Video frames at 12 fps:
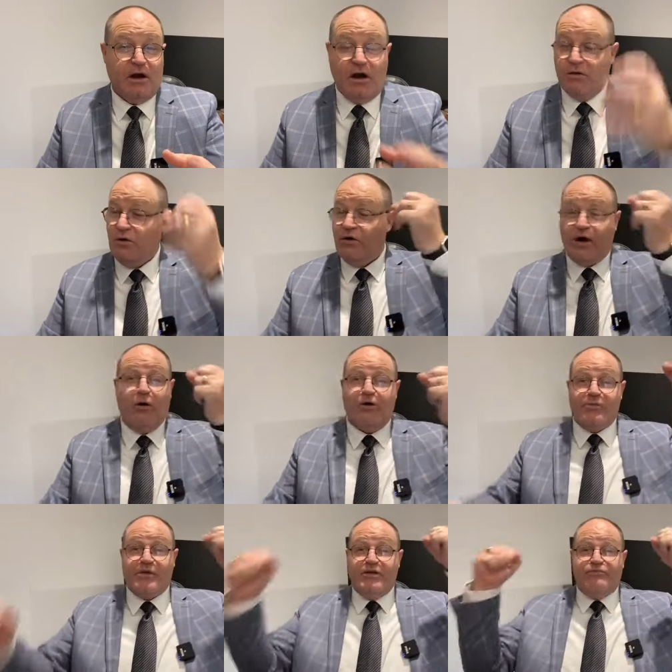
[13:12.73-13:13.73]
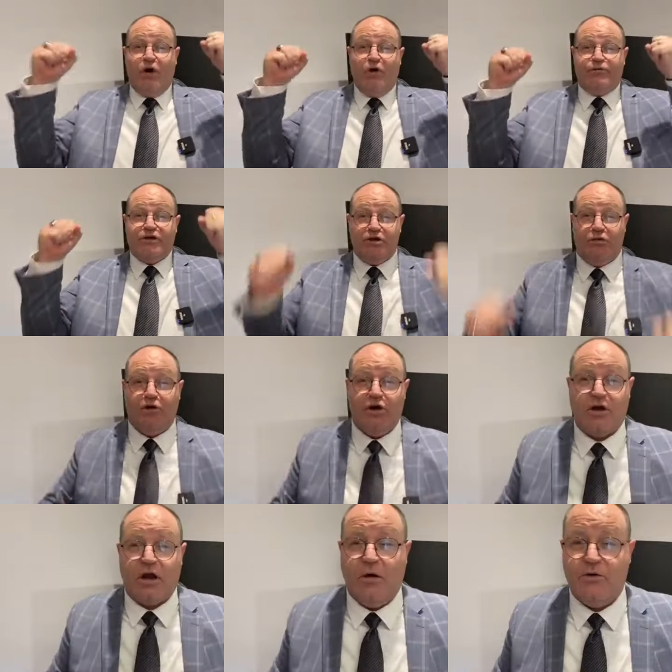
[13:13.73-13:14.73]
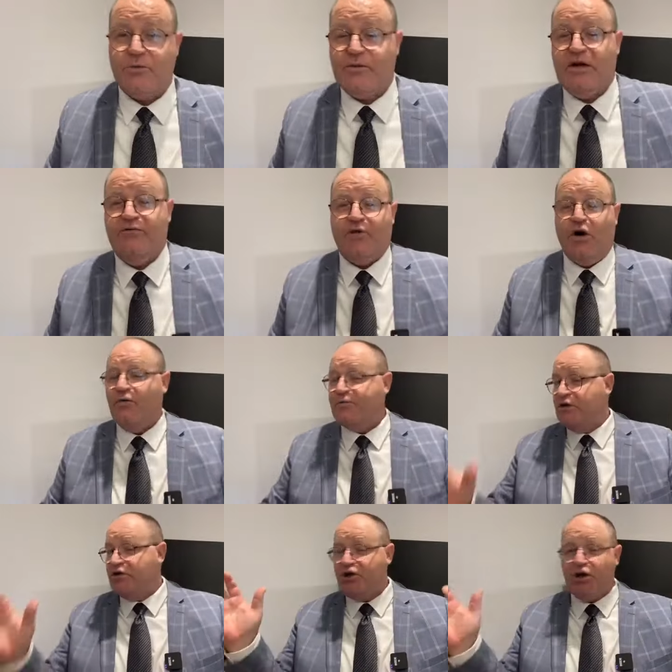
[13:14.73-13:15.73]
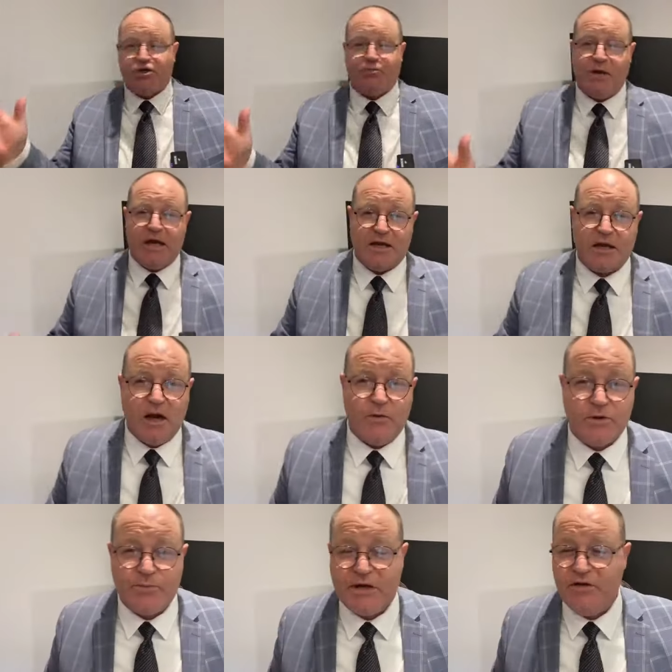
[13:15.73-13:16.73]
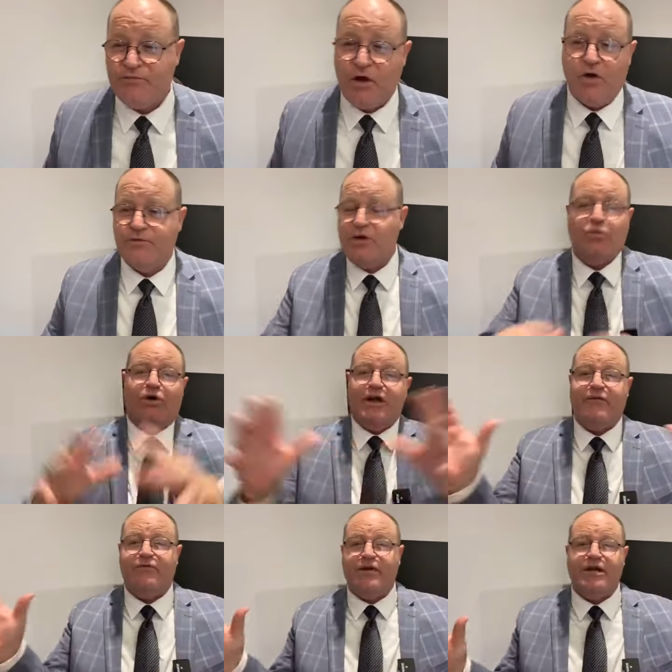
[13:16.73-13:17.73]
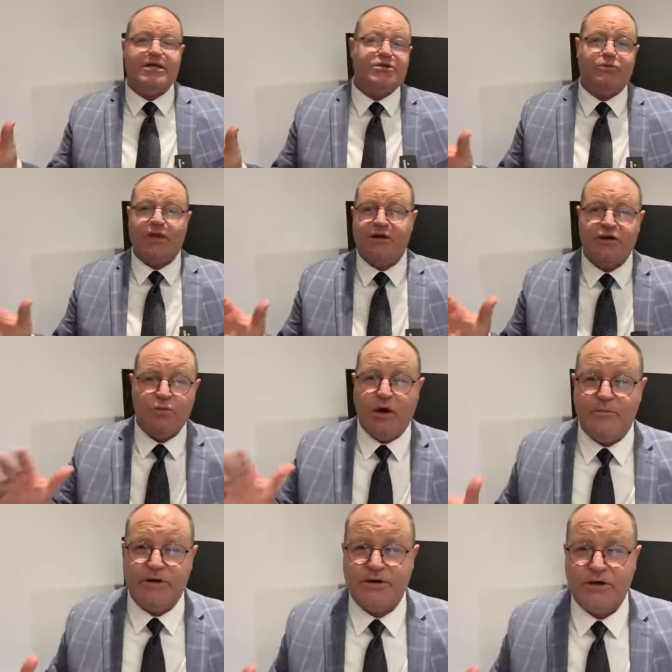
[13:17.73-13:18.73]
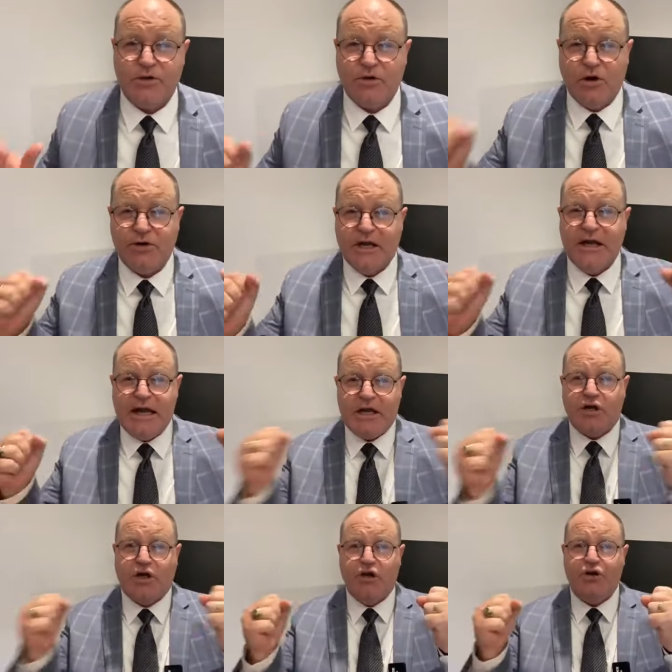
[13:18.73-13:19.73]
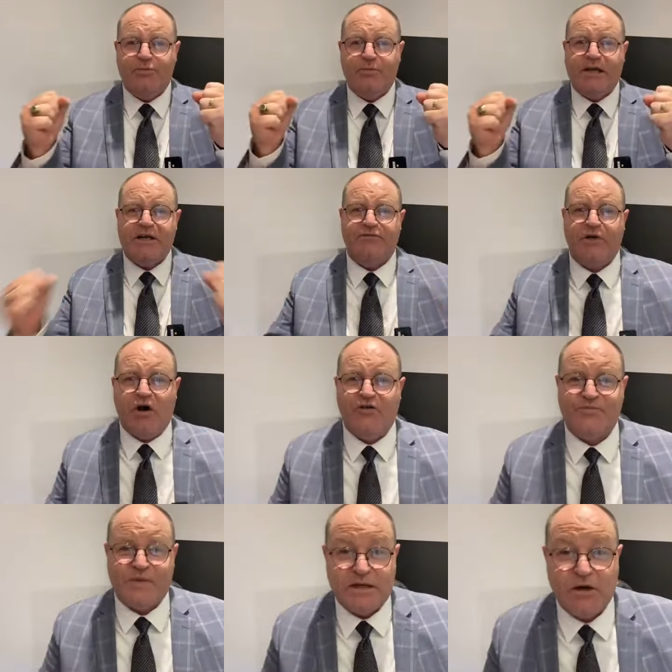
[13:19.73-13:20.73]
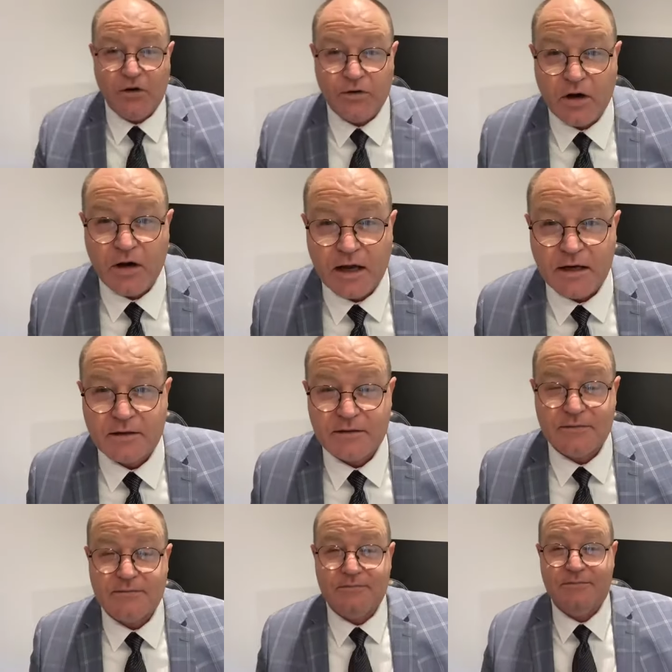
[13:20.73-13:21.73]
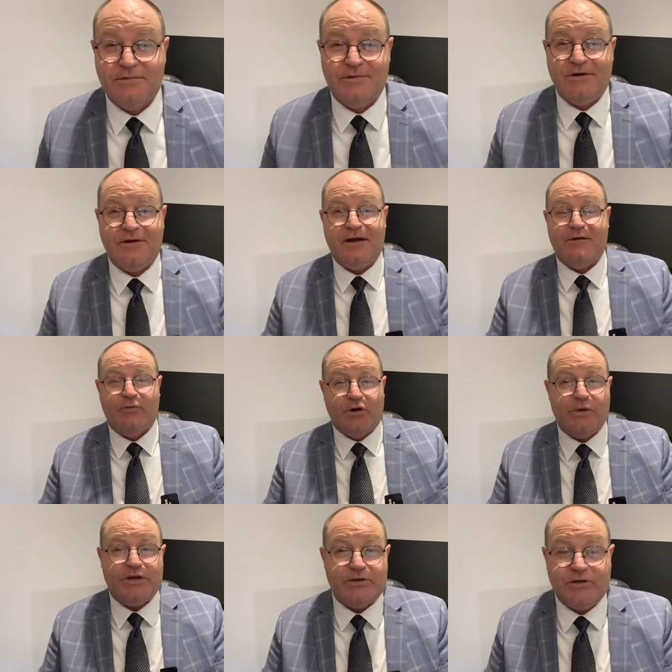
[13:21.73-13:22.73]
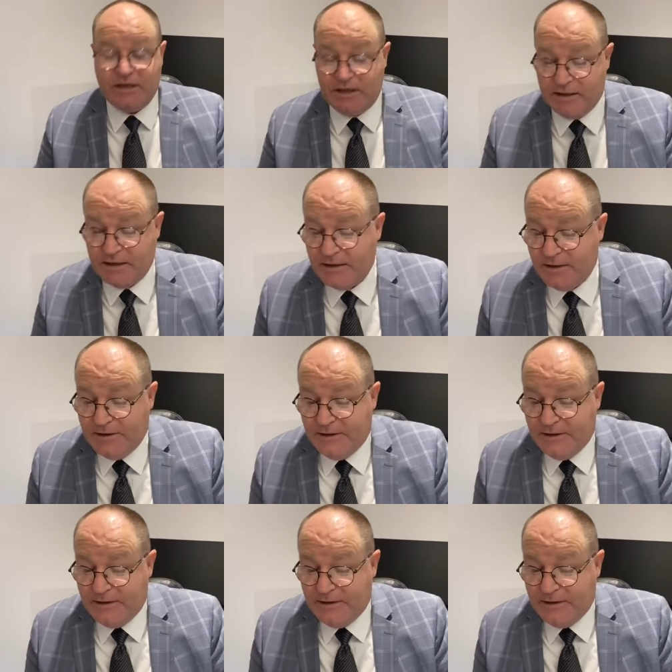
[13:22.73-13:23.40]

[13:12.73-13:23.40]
Oh Lord, I want to be involved in your work. I want to be involved in church planning. I want to be involved in whatever it is that you want me to do. Lord, include me, involve me. All right. All right. What do we do here?